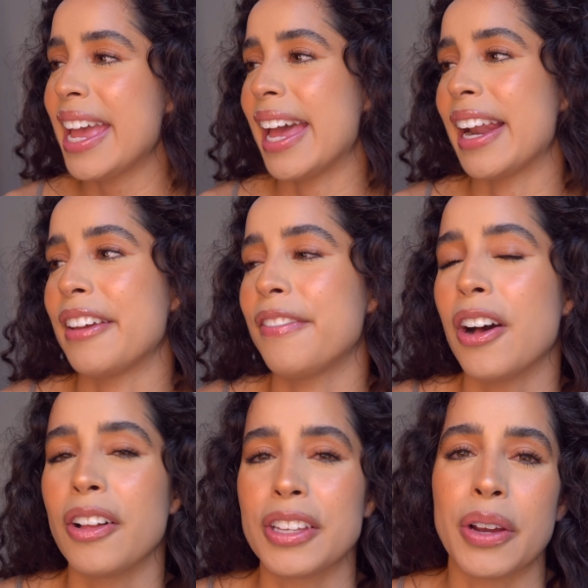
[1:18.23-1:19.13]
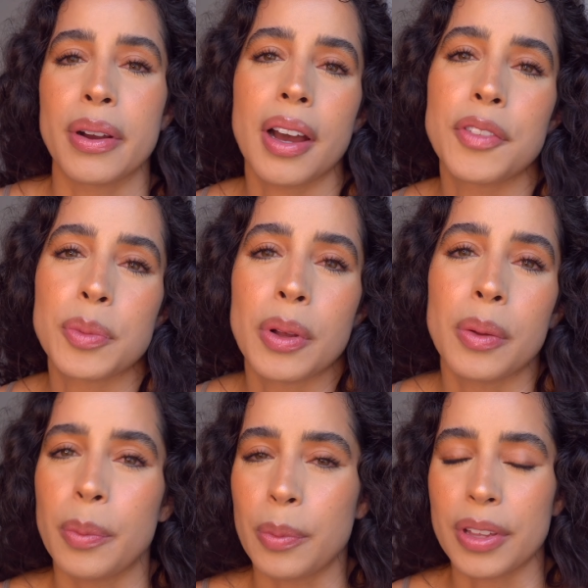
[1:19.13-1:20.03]
and I felt,
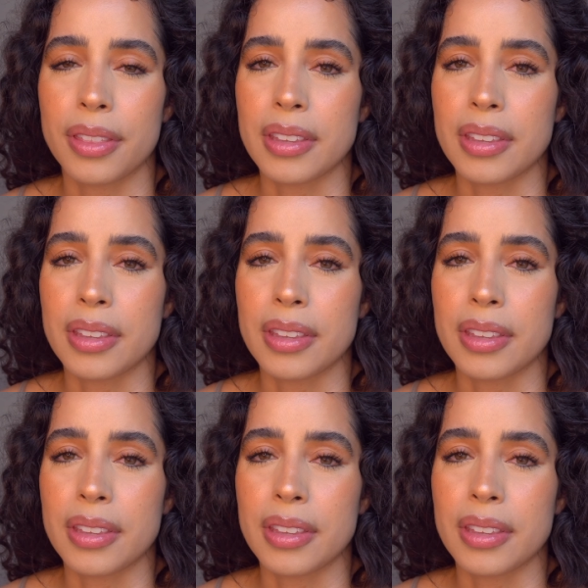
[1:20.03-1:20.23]
uncomfortable with,